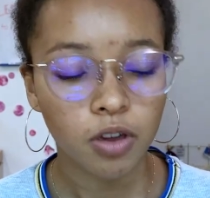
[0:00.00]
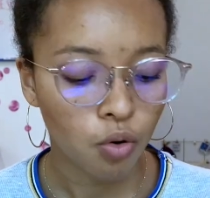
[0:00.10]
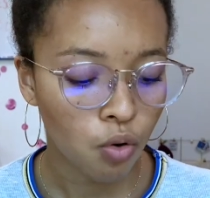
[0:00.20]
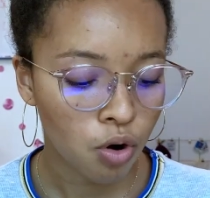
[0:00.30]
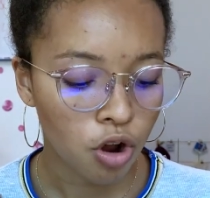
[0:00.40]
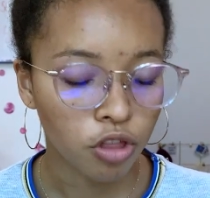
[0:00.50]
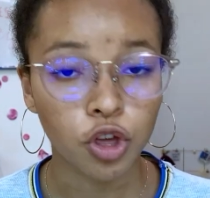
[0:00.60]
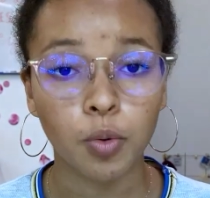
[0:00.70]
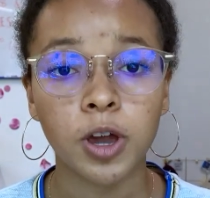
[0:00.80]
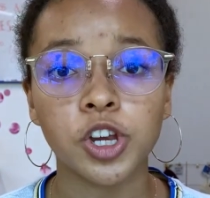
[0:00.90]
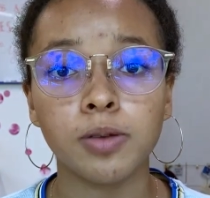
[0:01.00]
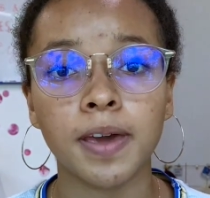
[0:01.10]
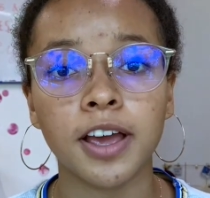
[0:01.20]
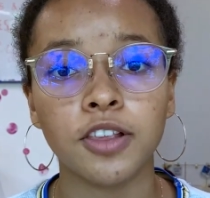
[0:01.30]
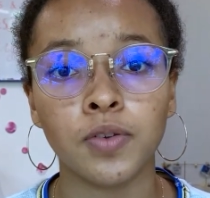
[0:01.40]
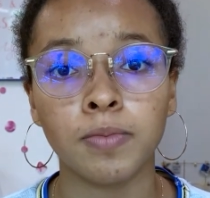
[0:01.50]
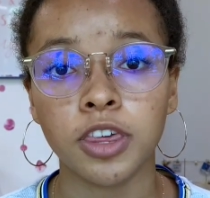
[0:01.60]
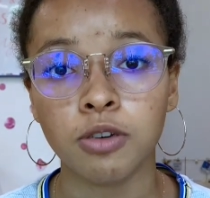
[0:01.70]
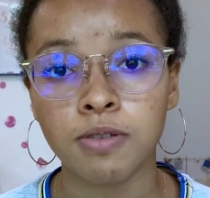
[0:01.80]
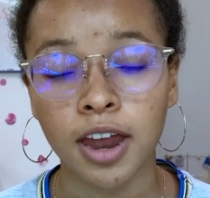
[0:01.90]
or on the question banks from
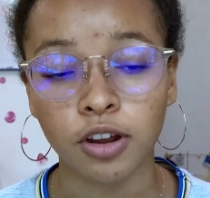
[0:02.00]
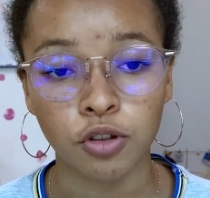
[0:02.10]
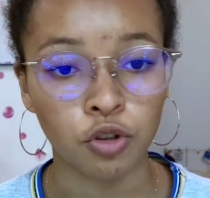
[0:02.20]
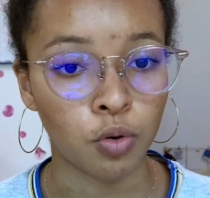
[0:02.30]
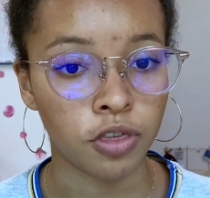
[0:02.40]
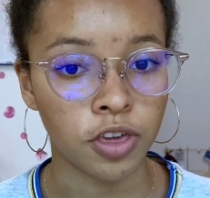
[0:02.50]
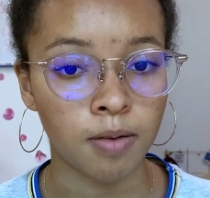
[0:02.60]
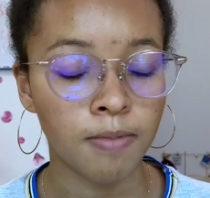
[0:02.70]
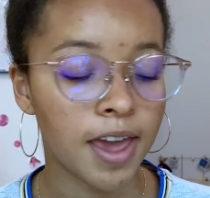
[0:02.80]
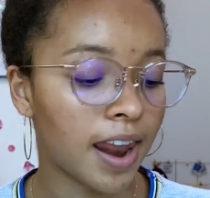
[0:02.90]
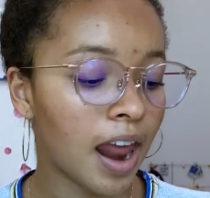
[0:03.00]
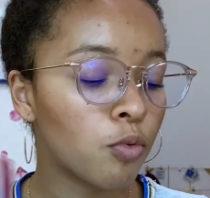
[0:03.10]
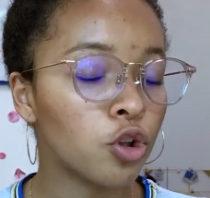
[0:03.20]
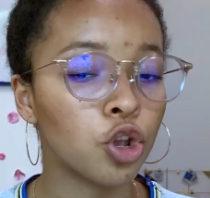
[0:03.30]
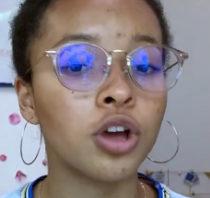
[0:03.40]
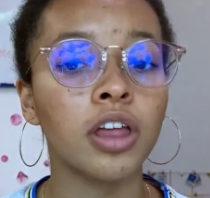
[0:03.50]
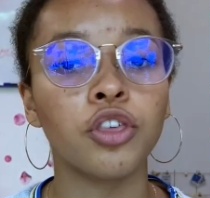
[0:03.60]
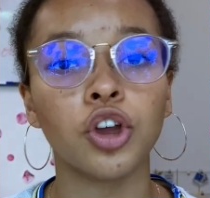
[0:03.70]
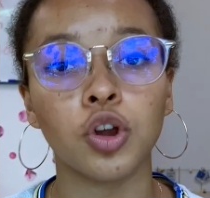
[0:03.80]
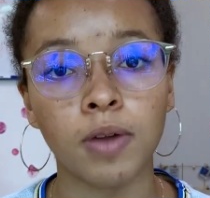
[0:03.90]
the Ucat consortium, and then I would look at
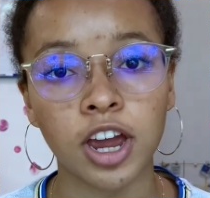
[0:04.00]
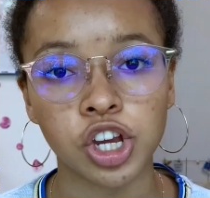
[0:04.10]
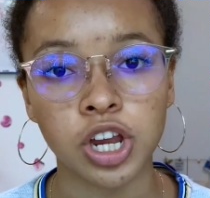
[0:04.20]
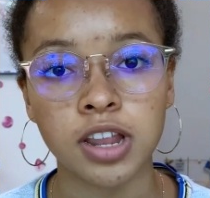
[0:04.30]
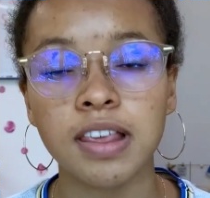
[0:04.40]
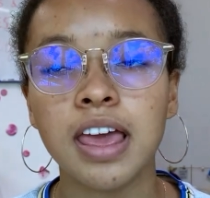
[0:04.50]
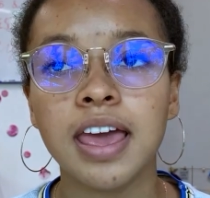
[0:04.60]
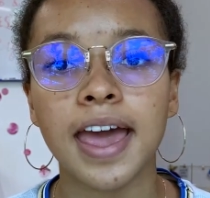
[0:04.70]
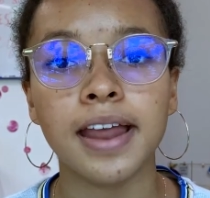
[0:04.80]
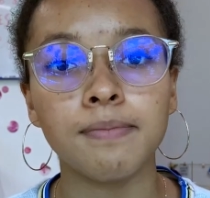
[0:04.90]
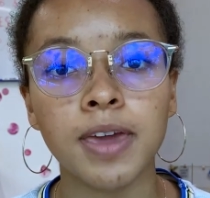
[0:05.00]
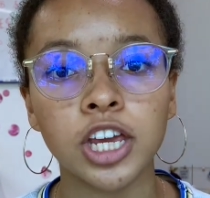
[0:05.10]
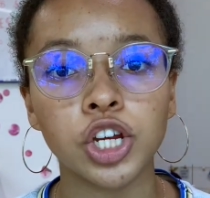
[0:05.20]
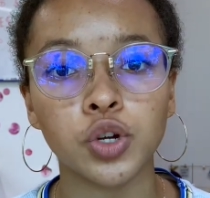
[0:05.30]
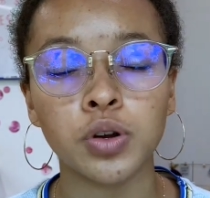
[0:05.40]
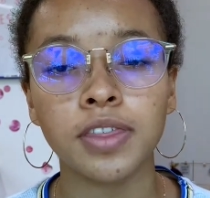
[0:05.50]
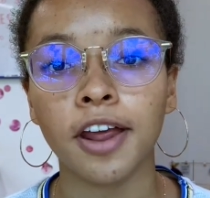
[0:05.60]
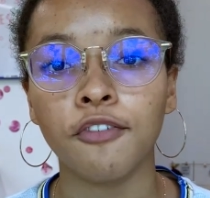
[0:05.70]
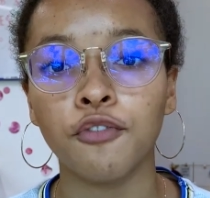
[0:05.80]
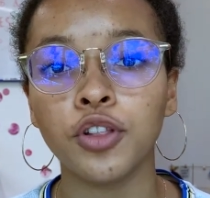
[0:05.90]
the corrections and make sure that
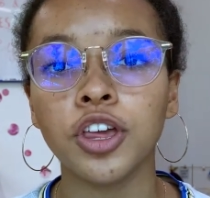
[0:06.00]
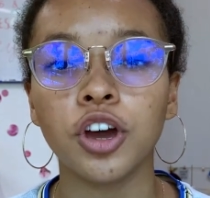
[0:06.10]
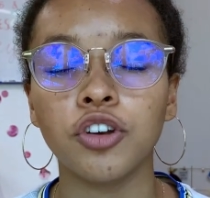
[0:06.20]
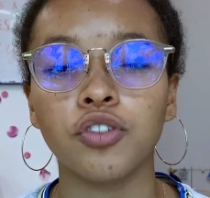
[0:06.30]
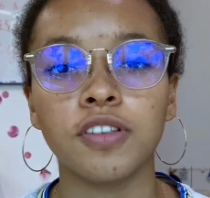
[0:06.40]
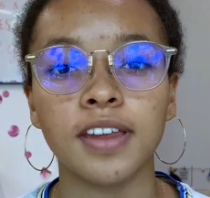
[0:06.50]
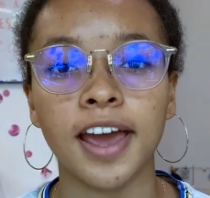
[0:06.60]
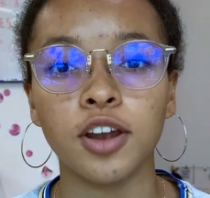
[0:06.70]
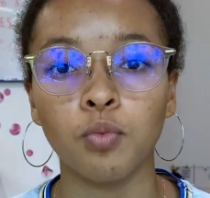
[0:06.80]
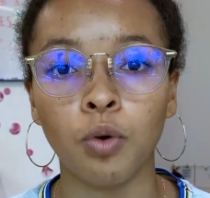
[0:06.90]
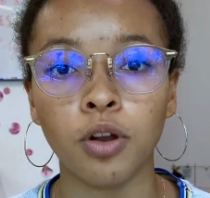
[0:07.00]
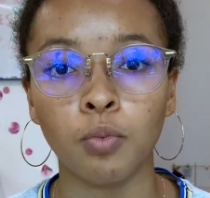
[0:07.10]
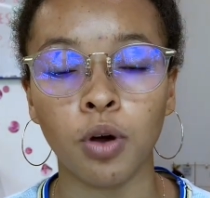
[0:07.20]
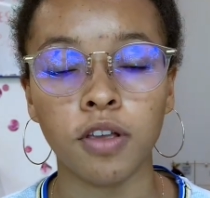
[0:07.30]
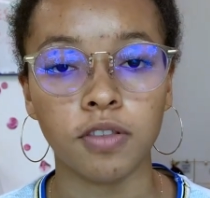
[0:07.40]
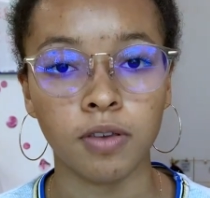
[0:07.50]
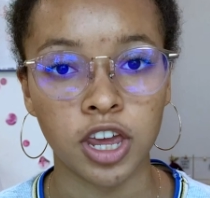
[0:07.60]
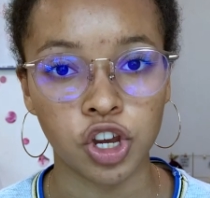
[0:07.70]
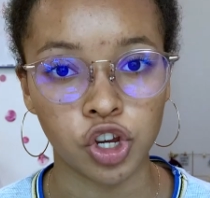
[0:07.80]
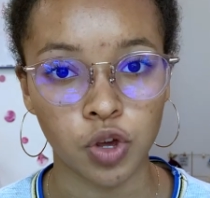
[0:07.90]
I fully understand what was the
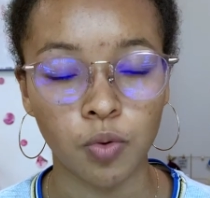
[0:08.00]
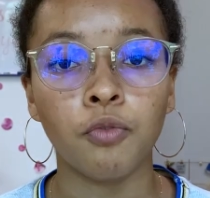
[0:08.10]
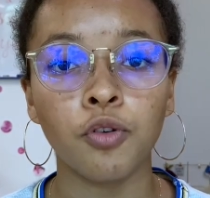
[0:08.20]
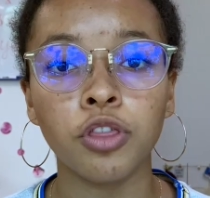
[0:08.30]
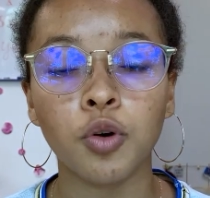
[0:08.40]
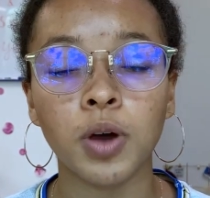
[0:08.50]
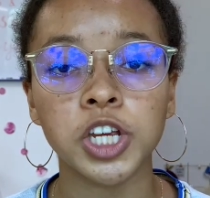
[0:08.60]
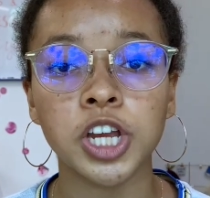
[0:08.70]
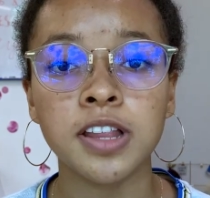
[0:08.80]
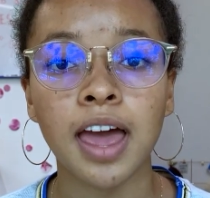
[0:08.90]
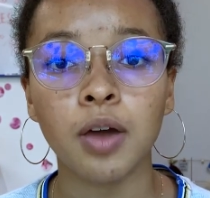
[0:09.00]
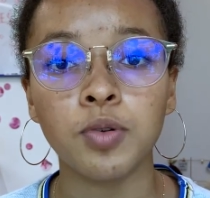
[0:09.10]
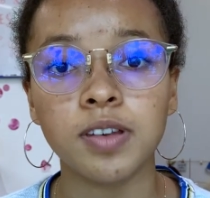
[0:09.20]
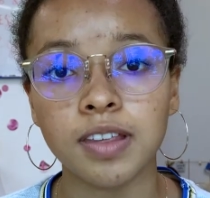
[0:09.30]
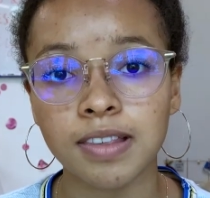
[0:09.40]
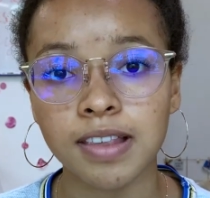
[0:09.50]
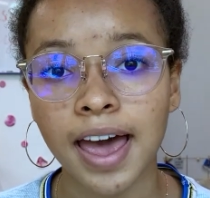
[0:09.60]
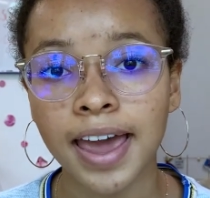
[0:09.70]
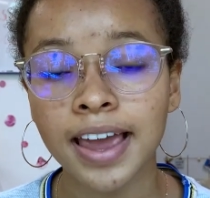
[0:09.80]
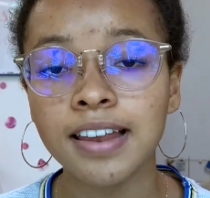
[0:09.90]
issue. For the questions, I would
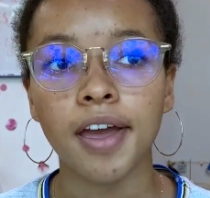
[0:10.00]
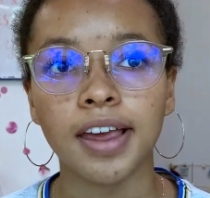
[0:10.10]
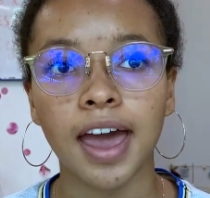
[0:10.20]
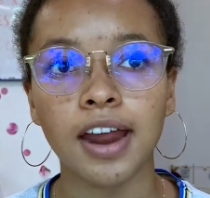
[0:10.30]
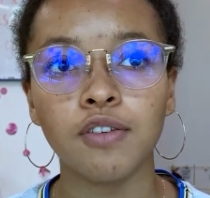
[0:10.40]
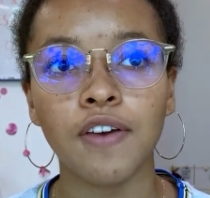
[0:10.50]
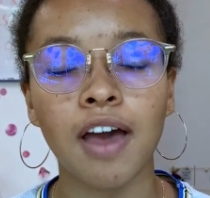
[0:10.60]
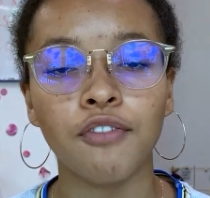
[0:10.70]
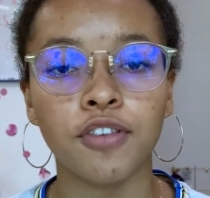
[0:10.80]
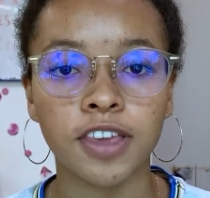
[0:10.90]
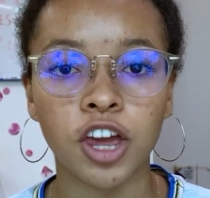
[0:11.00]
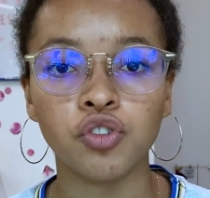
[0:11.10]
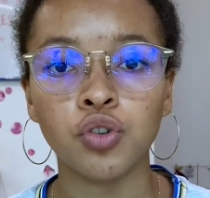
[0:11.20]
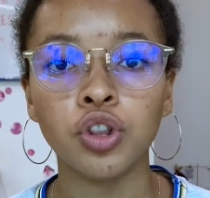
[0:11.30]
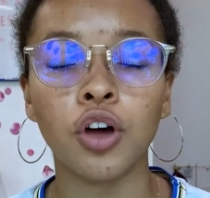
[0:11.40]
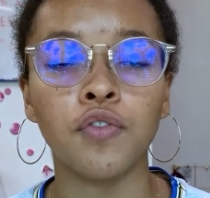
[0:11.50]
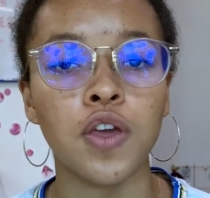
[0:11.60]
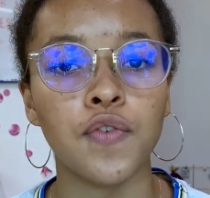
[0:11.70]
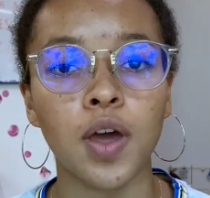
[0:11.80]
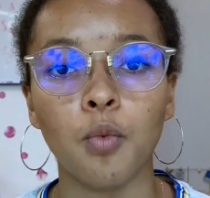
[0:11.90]
decide and kind of have a schedule of
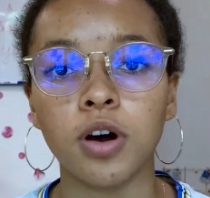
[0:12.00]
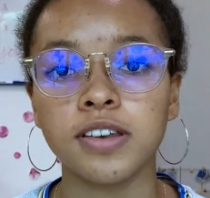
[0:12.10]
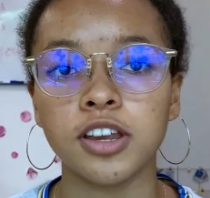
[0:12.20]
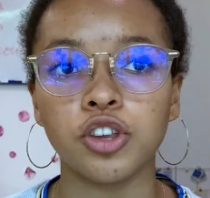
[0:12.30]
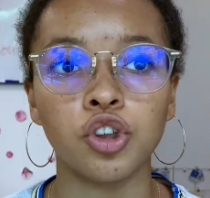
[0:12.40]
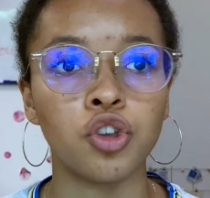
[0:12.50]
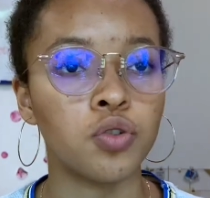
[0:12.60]
if I wanted to do